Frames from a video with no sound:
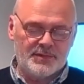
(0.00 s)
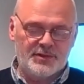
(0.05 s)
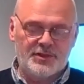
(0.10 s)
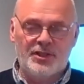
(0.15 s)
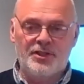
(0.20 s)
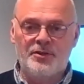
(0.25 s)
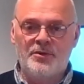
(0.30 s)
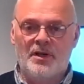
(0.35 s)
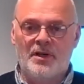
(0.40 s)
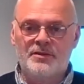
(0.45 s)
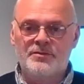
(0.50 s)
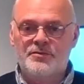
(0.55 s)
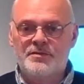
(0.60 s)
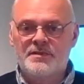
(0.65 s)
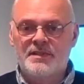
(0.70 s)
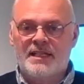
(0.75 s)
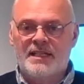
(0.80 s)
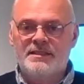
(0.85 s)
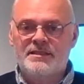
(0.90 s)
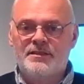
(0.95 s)

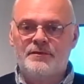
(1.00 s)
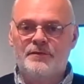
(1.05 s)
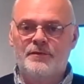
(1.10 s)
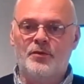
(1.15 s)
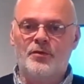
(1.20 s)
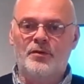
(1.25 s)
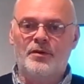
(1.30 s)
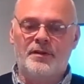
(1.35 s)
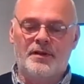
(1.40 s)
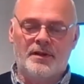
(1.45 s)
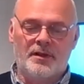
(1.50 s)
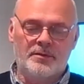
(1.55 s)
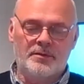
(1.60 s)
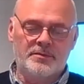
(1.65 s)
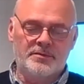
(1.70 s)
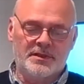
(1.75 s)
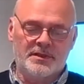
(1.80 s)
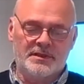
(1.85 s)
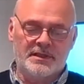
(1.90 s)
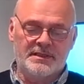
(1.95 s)
284 of
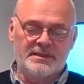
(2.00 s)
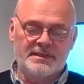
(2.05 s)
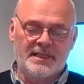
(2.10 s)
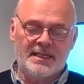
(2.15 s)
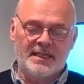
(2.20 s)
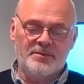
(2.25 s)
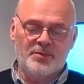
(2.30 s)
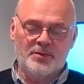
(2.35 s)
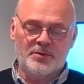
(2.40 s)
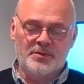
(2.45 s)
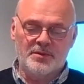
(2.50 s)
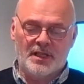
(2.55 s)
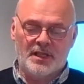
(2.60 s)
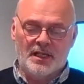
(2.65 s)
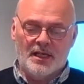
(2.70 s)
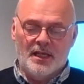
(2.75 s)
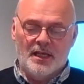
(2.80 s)
those are disabled.